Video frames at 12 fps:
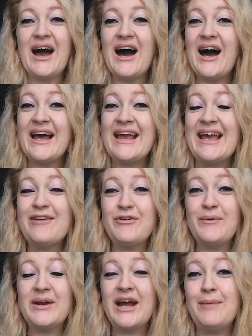Hi
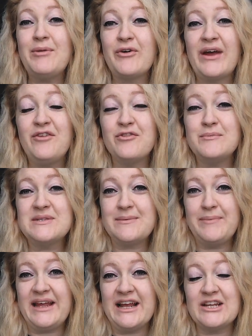everyone, I'm Lorraine from
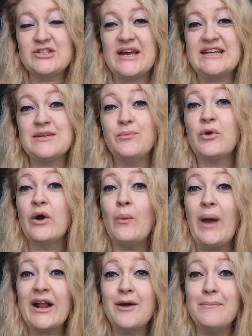Simply English Edinburgh.
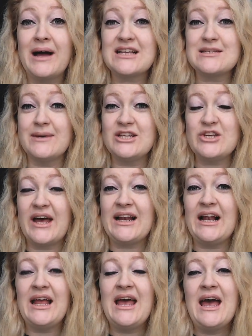Welcome back to my
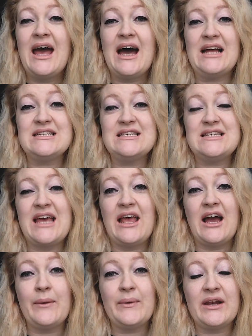channel, and today
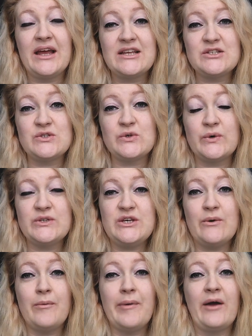I would like to talk to
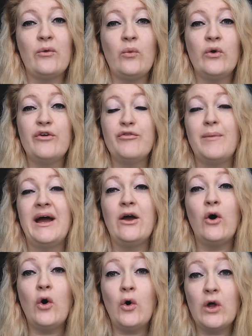you about one of my
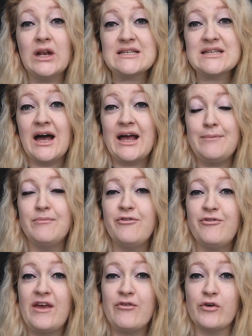all-time
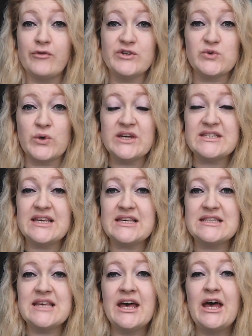favourite
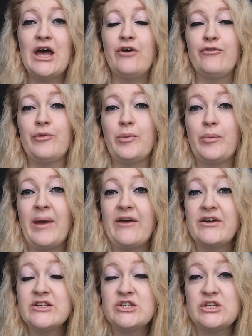resources for
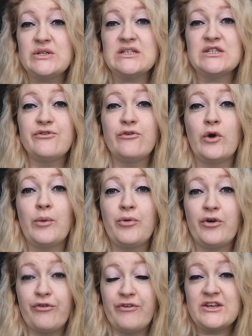preparing students for
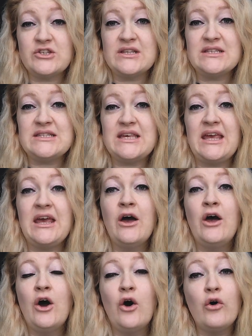proficiency
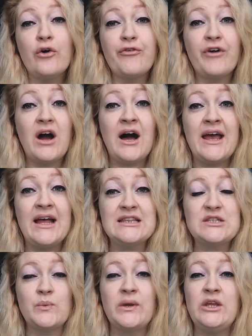or for
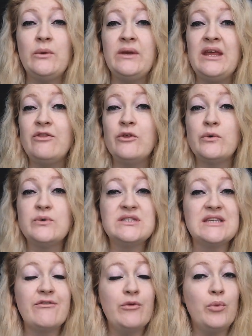IELTS when you need those
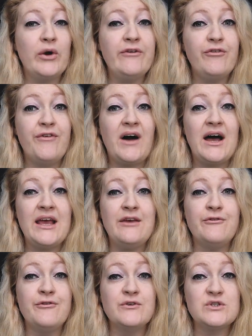
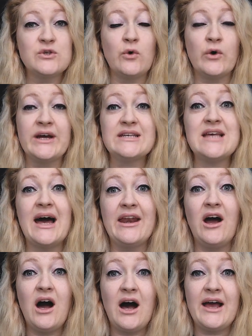7.5 scores and
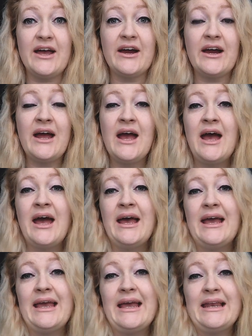higher.
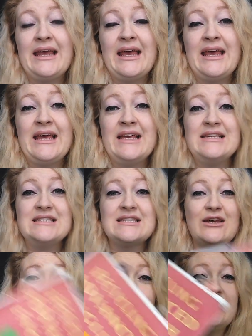It
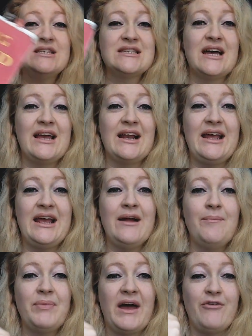is Recycling
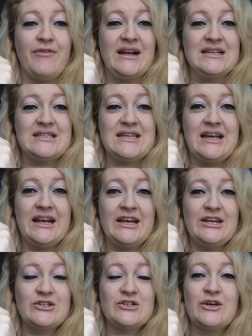Advanced
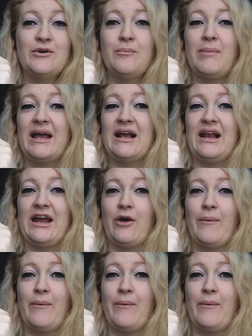English by Claire